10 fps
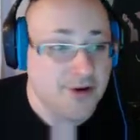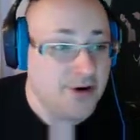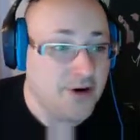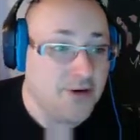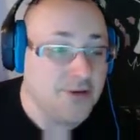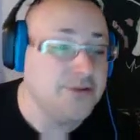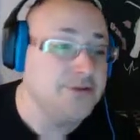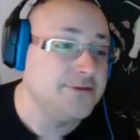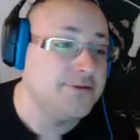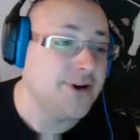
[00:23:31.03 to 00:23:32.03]
Oh,
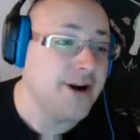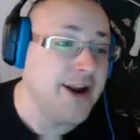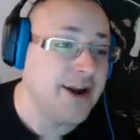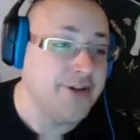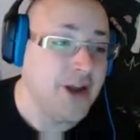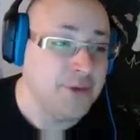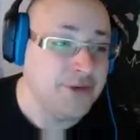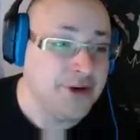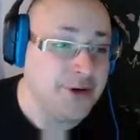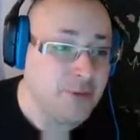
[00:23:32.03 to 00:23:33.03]
alright, anytime you
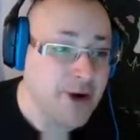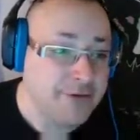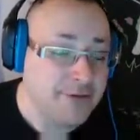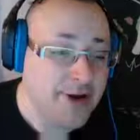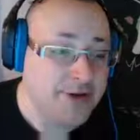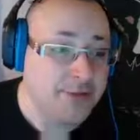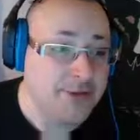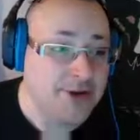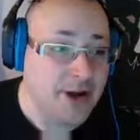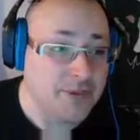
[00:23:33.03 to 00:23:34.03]
see a red effect in
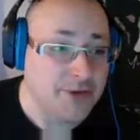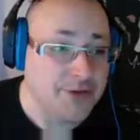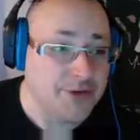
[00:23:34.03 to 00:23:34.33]
the top left of the